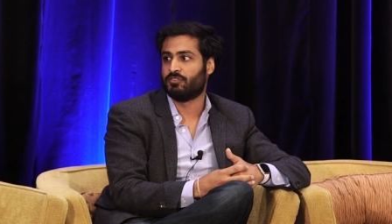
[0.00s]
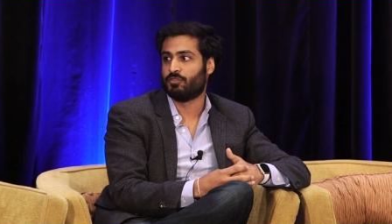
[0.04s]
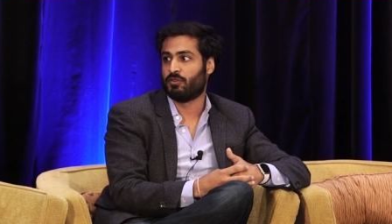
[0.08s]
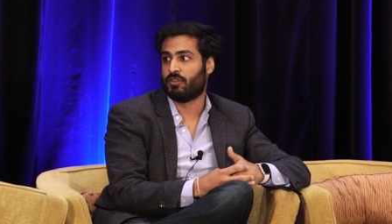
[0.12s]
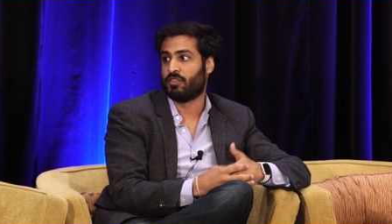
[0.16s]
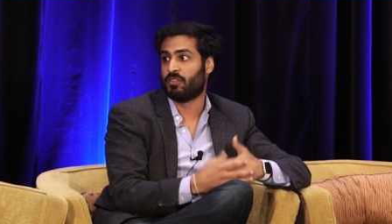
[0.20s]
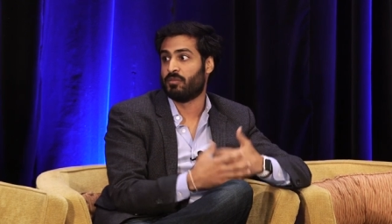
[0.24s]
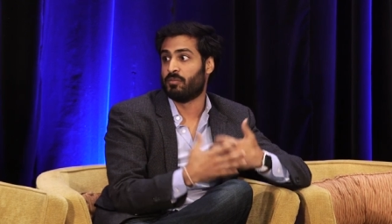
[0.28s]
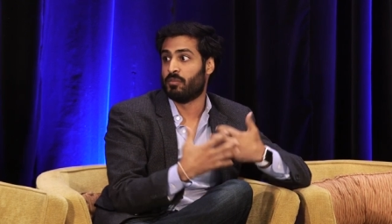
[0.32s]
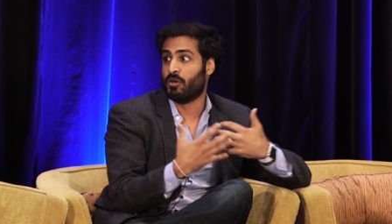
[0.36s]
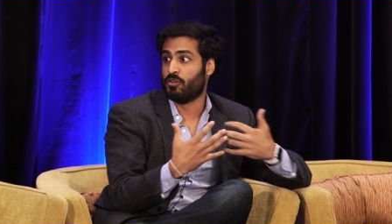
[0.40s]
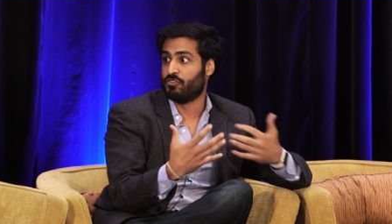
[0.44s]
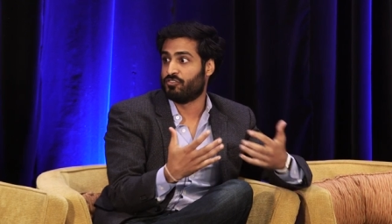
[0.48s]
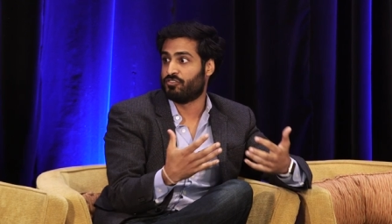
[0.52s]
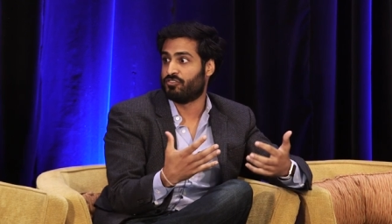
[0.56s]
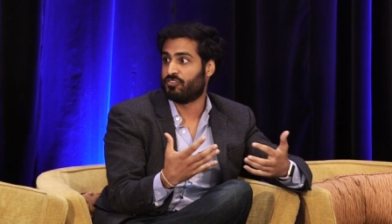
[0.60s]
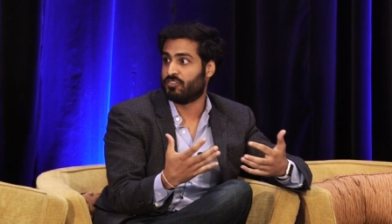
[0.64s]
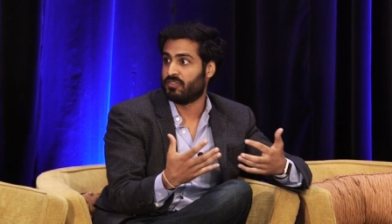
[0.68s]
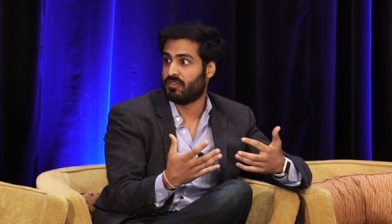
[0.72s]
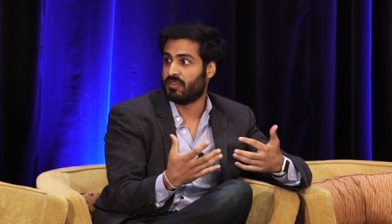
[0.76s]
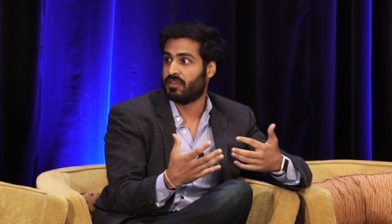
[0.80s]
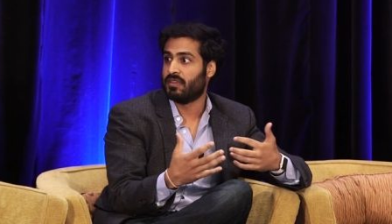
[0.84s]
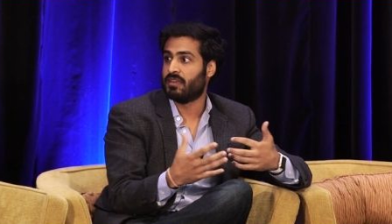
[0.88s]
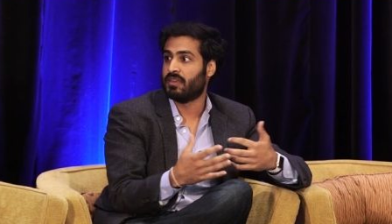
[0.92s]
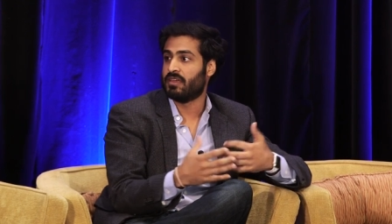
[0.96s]
sort of the
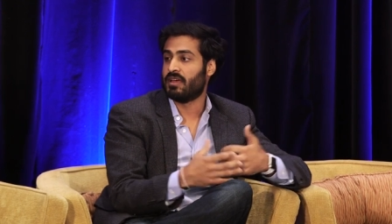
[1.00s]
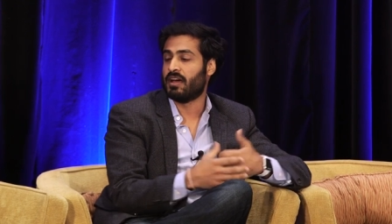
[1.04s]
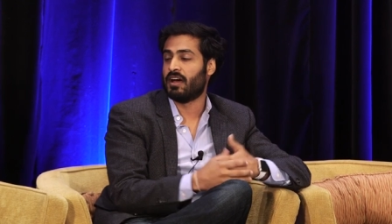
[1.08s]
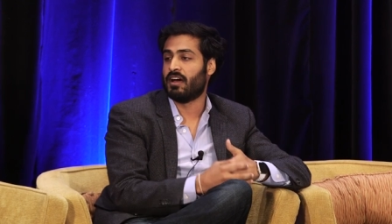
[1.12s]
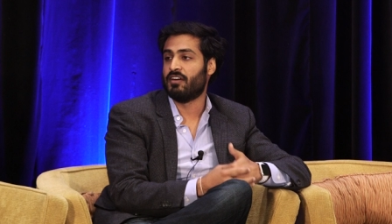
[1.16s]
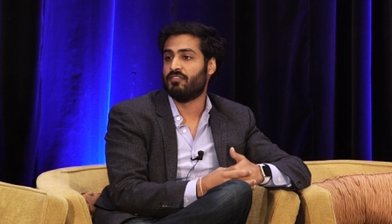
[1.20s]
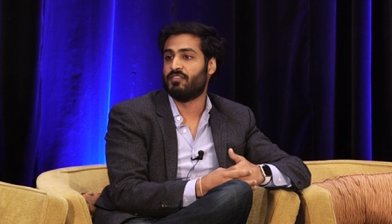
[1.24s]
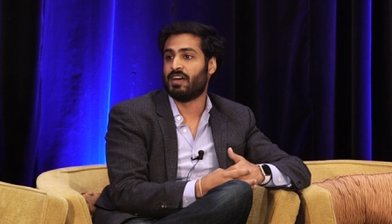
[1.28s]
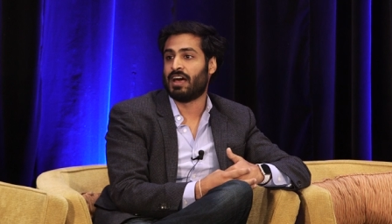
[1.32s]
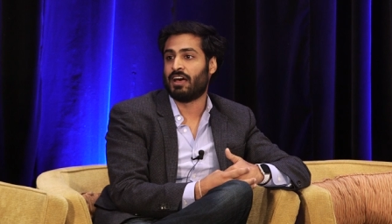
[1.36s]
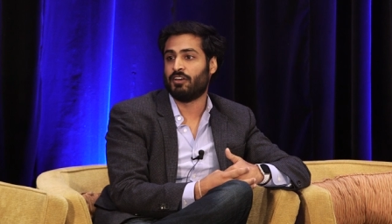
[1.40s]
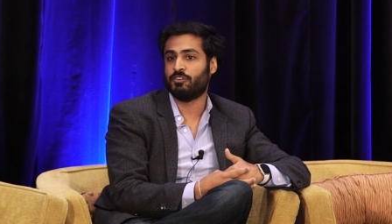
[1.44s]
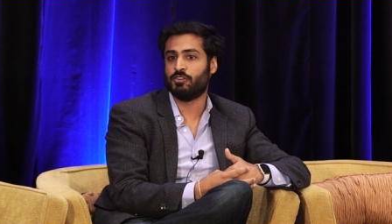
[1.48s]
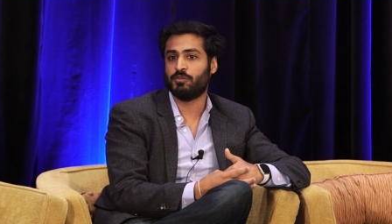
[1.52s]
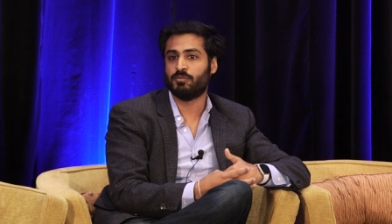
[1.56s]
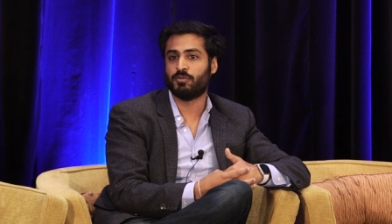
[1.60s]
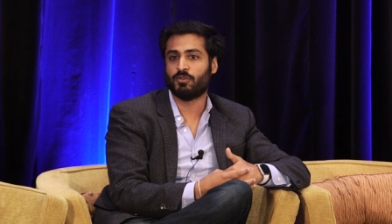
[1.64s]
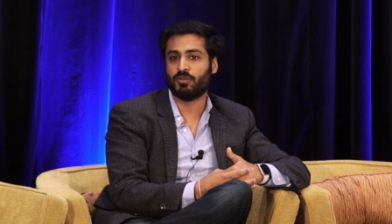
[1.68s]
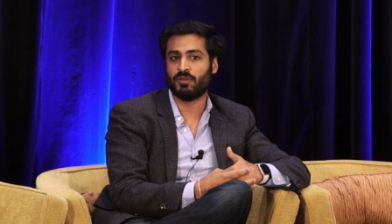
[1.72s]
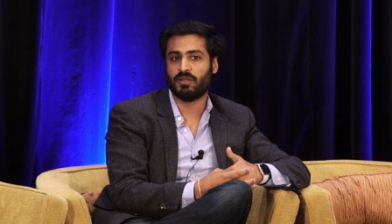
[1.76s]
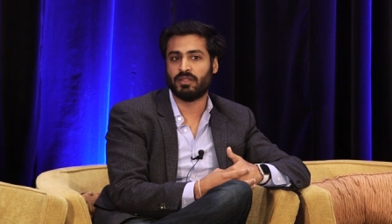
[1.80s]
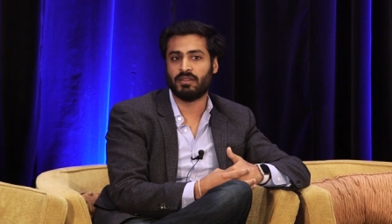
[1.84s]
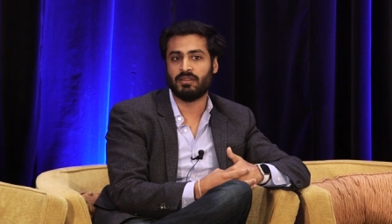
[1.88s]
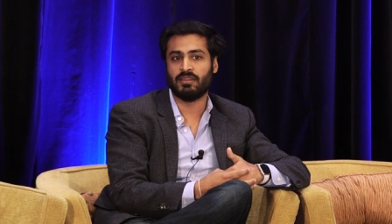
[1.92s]
most uh, valuable.